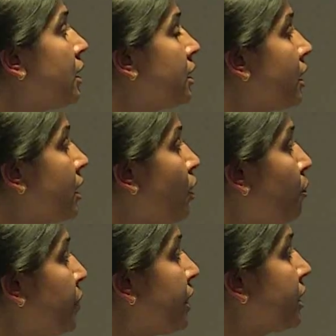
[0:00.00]
The
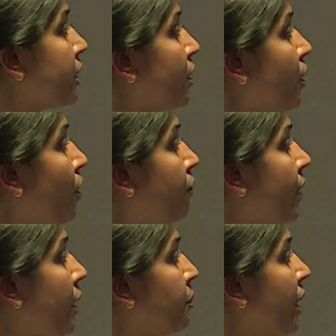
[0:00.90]
competition of
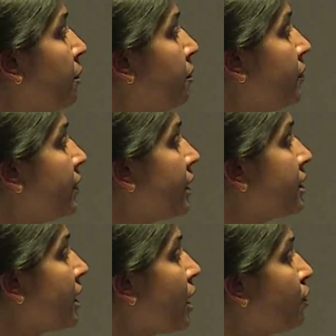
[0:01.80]
5'
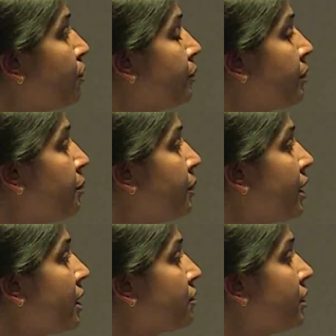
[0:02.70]
NCR 250
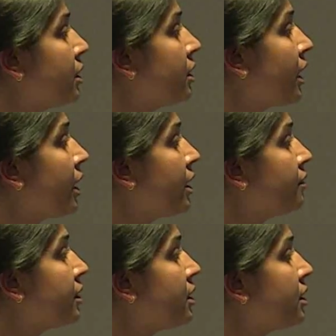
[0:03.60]
PS with negative
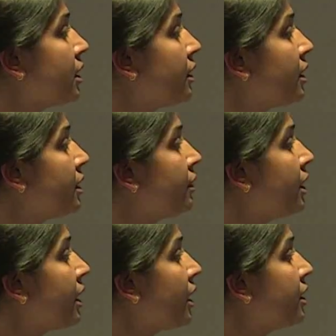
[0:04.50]
sense
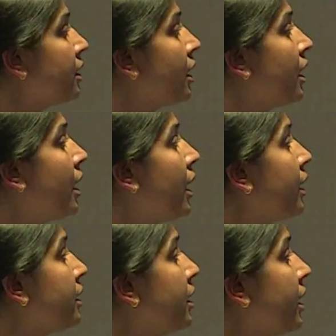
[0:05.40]
revealed that
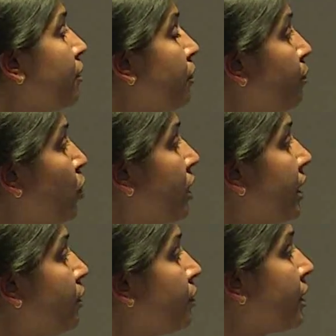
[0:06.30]
at the equimolar
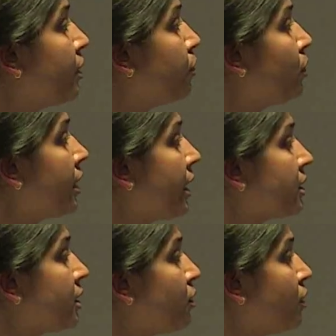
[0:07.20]
and 20-fold
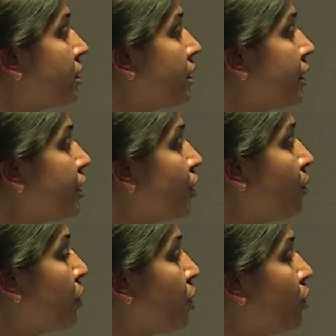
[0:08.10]
excess concentration
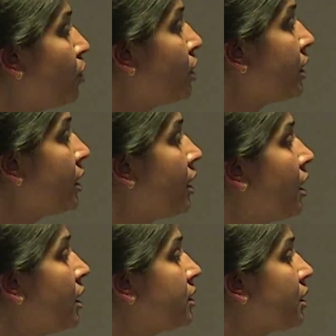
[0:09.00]
of the cold
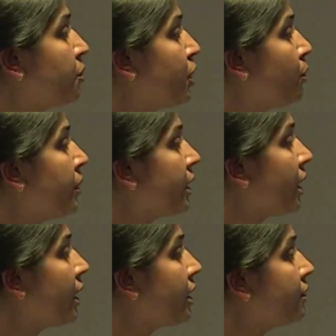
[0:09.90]
subgenomic
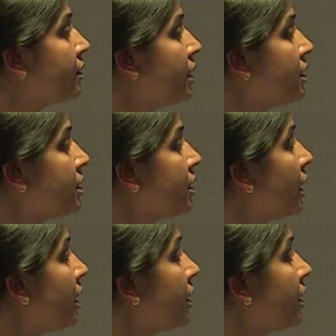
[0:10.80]
negative sense, 5'